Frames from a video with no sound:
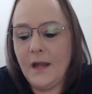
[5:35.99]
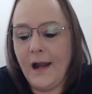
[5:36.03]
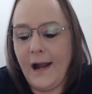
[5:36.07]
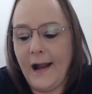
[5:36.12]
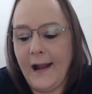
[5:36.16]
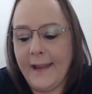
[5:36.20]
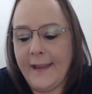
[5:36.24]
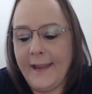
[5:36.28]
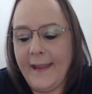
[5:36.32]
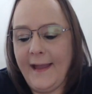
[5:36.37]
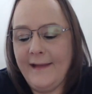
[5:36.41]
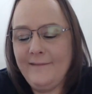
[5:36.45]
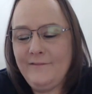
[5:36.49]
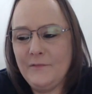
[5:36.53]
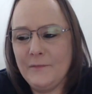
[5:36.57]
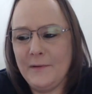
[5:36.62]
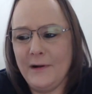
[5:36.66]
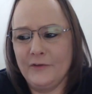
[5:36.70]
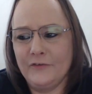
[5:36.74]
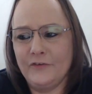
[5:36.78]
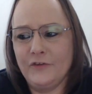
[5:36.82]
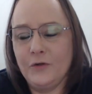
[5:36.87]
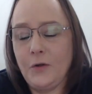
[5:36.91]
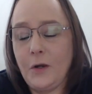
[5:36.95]
I have
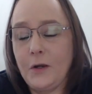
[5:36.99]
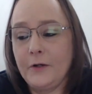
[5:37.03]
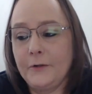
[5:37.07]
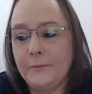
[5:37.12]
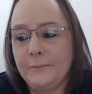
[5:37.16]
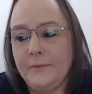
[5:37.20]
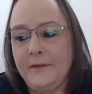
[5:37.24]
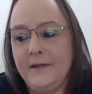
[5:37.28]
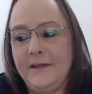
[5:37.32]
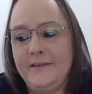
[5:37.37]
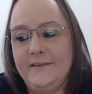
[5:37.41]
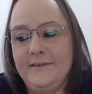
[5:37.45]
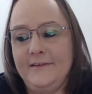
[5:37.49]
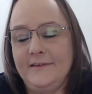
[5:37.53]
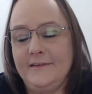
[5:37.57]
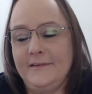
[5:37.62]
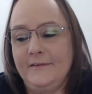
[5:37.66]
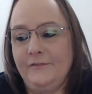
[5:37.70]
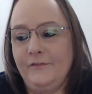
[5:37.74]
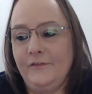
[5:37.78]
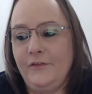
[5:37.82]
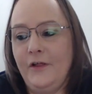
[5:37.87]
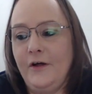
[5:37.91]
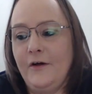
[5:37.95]
about two hundred pieces
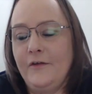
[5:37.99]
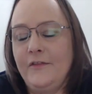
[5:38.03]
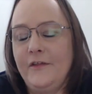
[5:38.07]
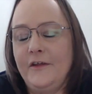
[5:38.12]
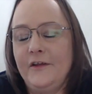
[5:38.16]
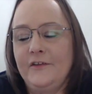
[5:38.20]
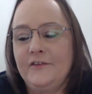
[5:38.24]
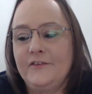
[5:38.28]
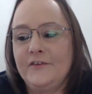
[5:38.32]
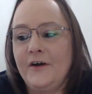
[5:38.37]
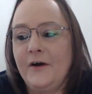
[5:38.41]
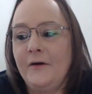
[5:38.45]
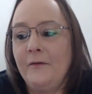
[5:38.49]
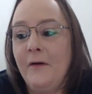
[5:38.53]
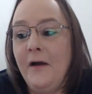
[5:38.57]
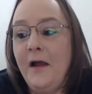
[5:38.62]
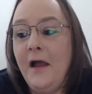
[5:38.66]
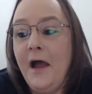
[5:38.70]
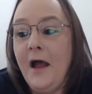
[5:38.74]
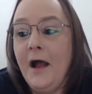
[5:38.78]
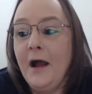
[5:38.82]
of clothing, so